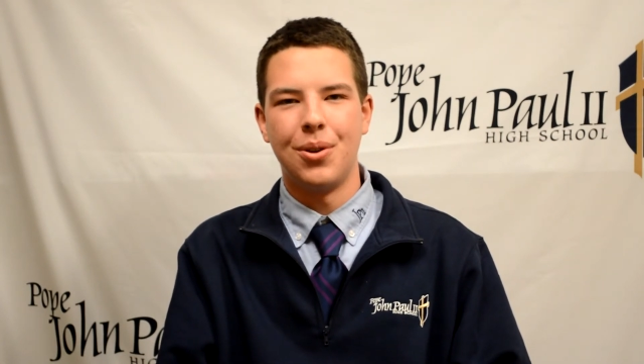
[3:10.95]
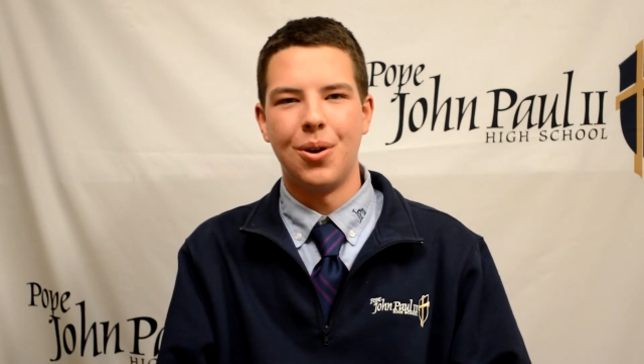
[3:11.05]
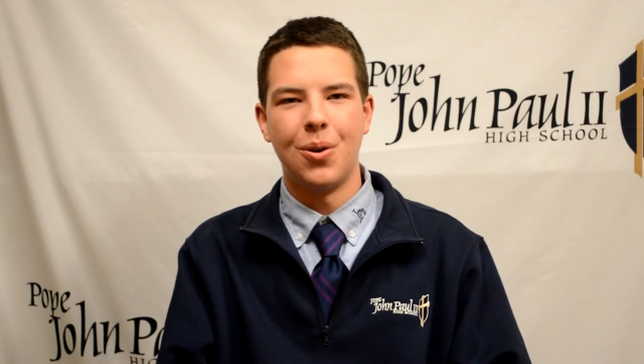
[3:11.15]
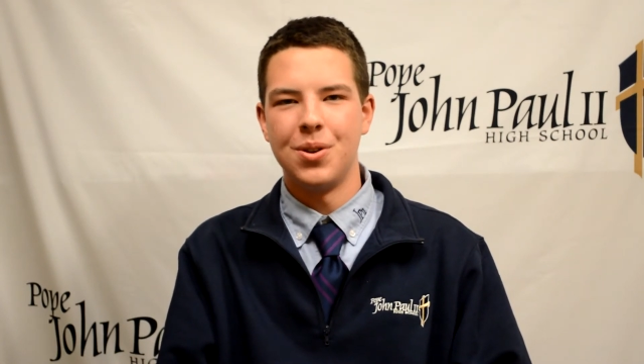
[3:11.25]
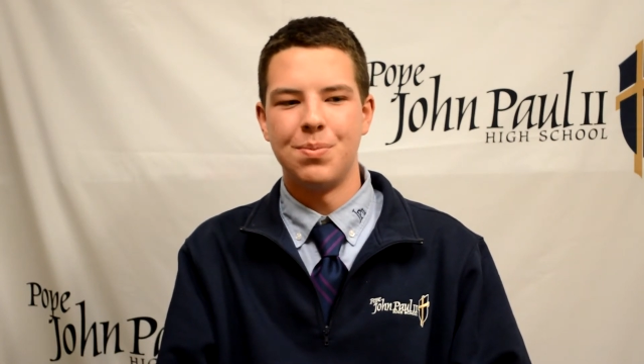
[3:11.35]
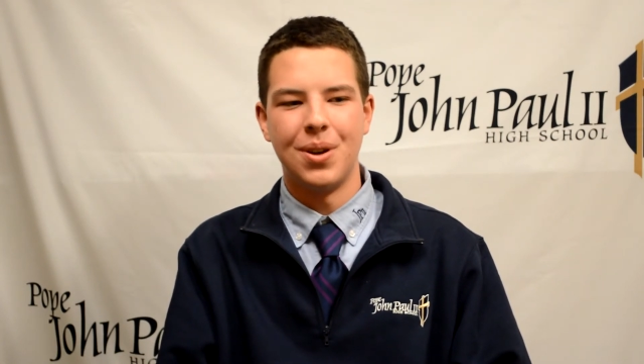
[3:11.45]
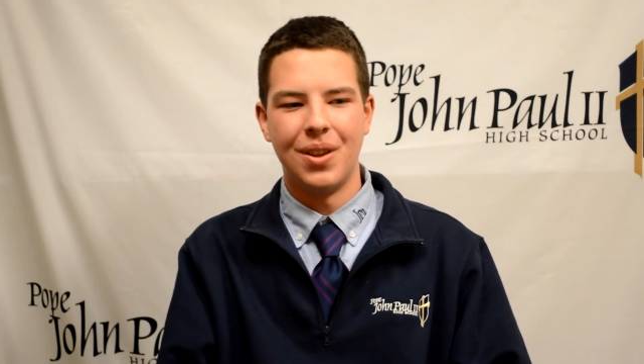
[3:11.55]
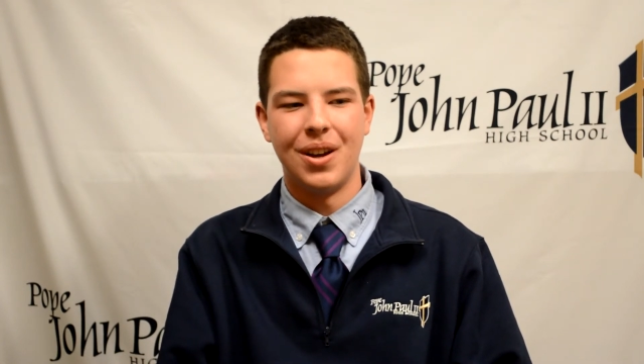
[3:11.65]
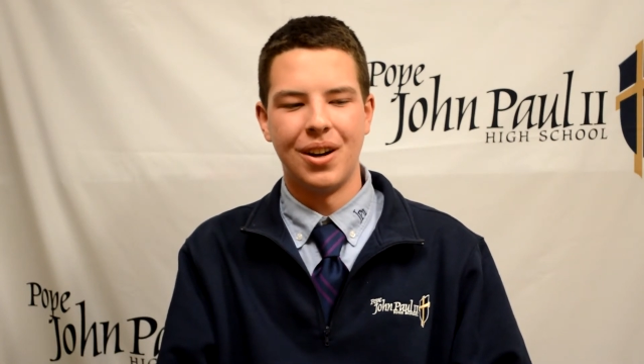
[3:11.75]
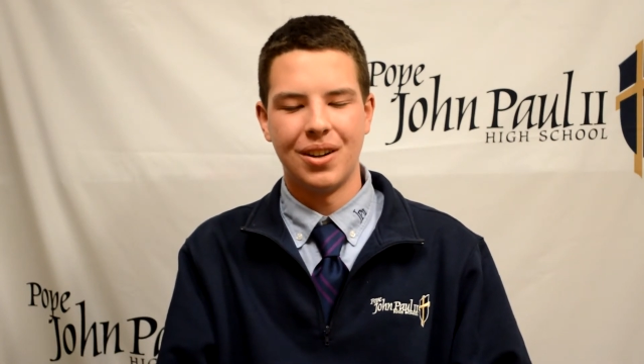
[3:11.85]
They'll always be
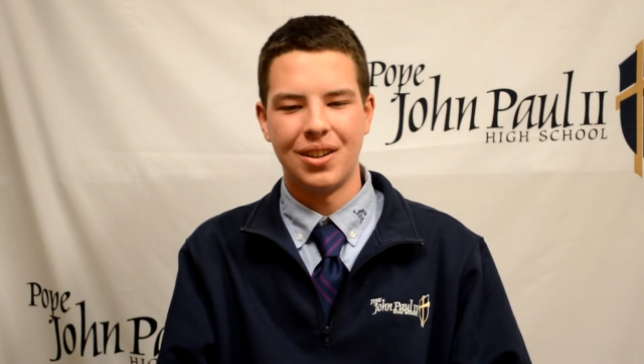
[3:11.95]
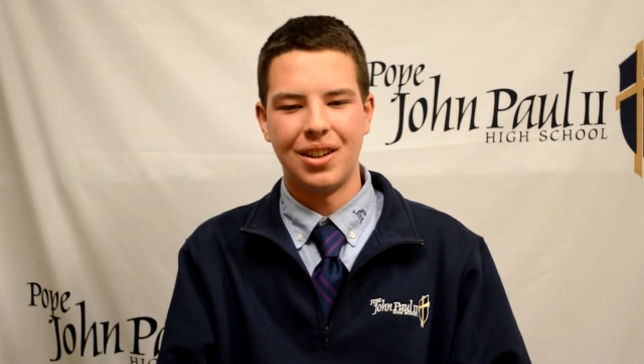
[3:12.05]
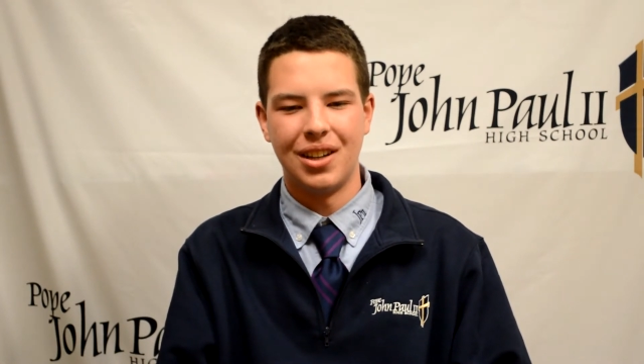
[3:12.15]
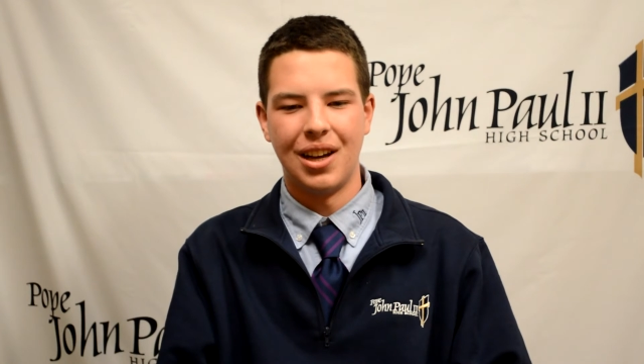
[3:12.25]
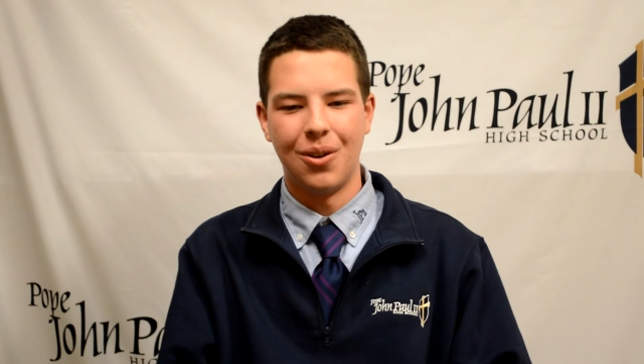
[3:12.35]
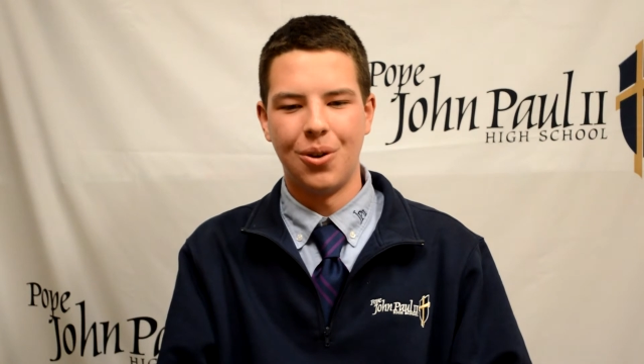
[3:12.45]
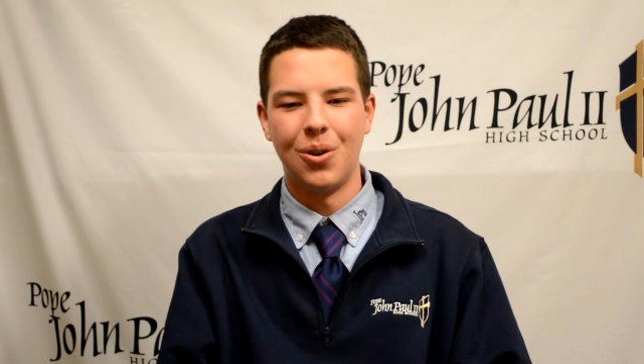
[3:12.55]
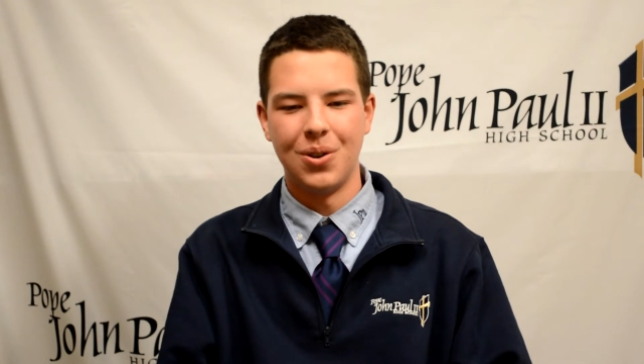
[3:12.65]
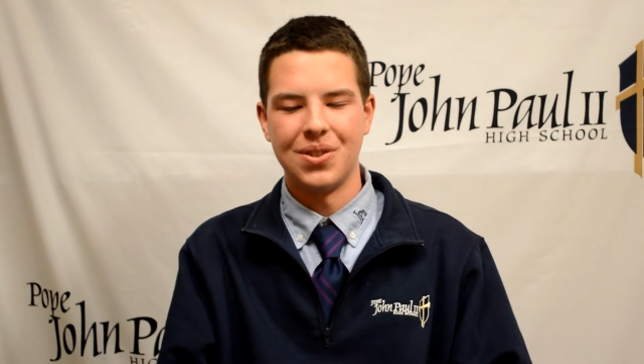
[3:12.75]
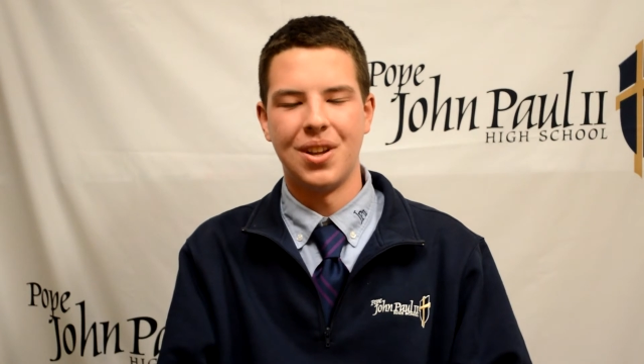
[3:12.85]
there, and I'll
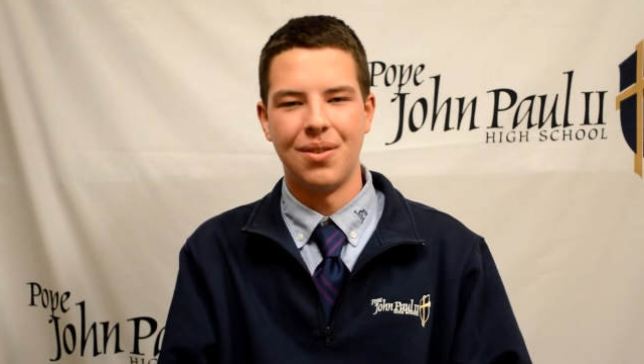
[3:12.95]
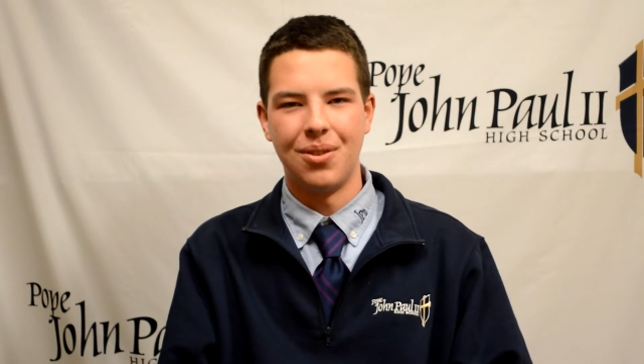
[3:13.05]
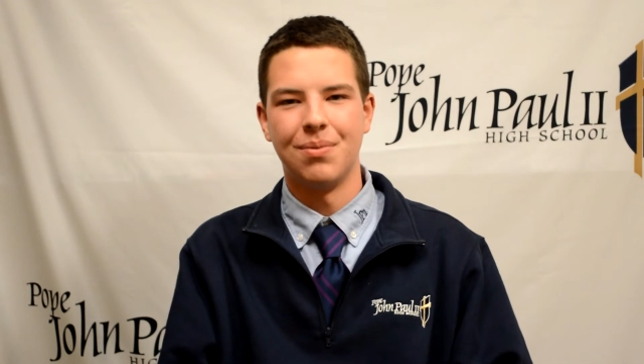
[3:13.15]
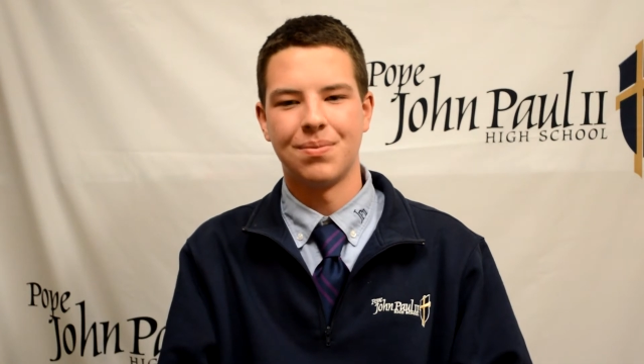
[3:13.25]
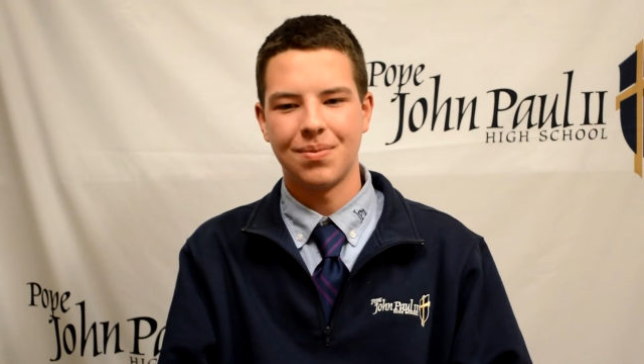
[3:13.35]
always love them.